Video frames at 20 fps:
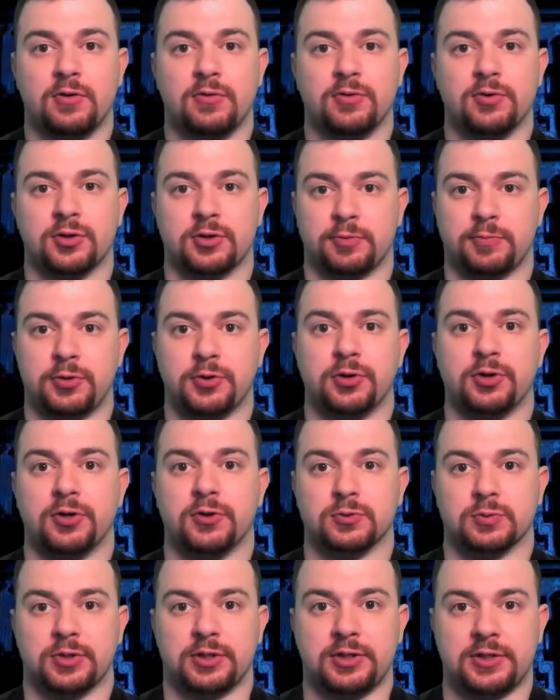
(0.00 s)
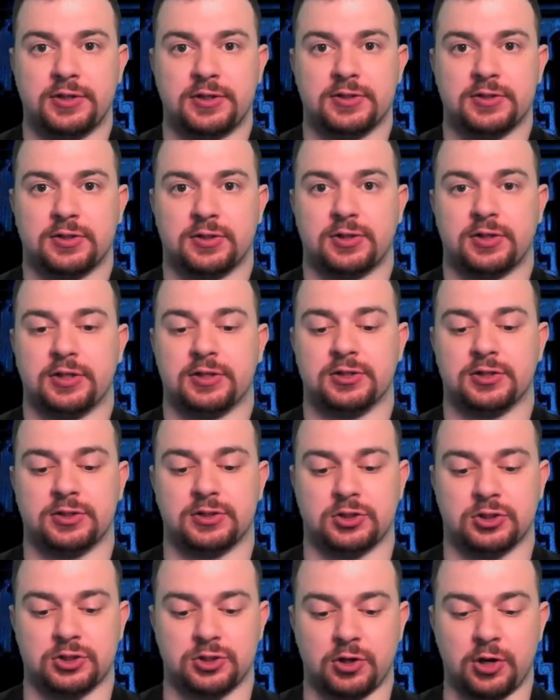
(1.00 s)
So the computer knows what it is. You can
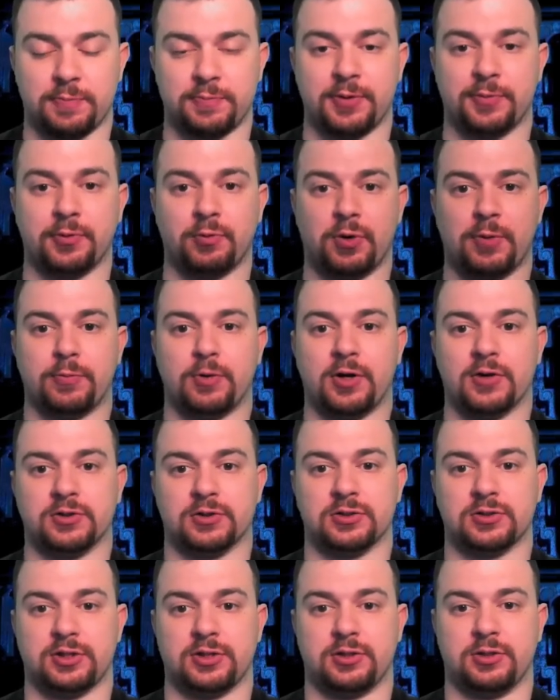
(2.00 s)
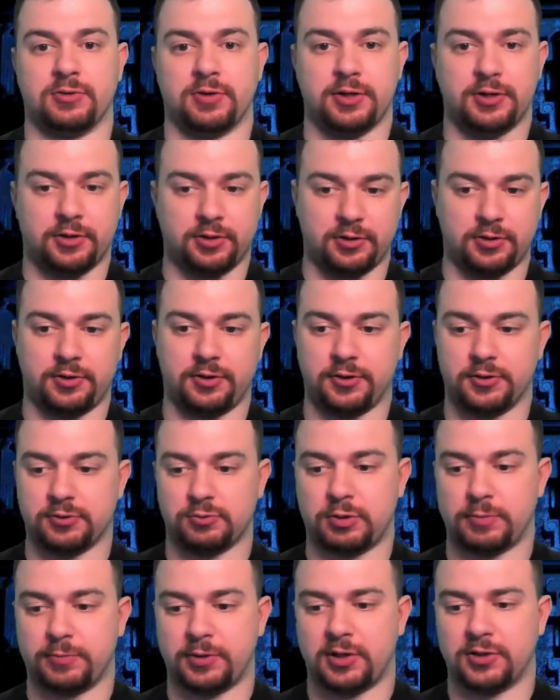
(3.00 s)
just open up the web browser and it's like, all right, here's a
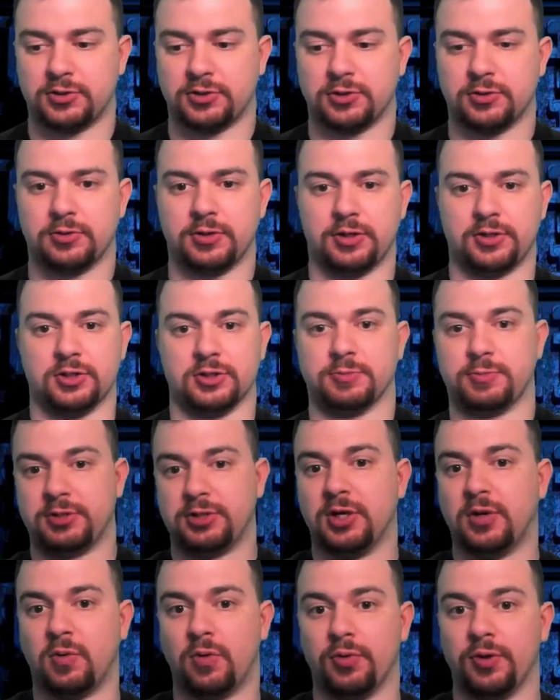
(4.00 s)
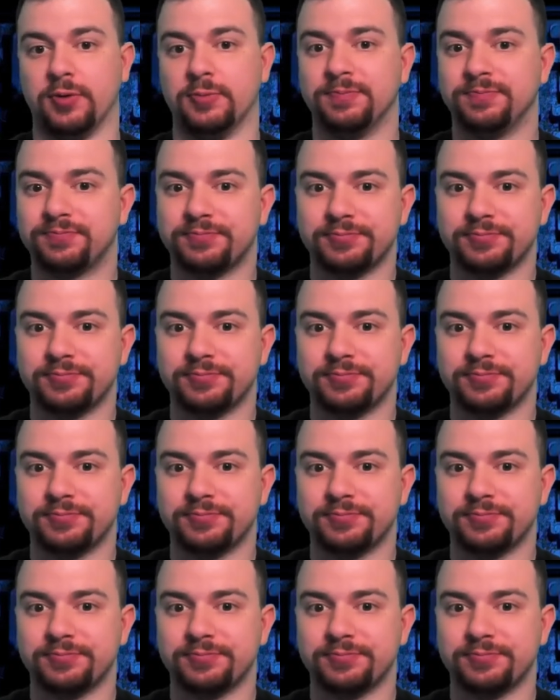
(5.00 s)
web browser and just be done with it.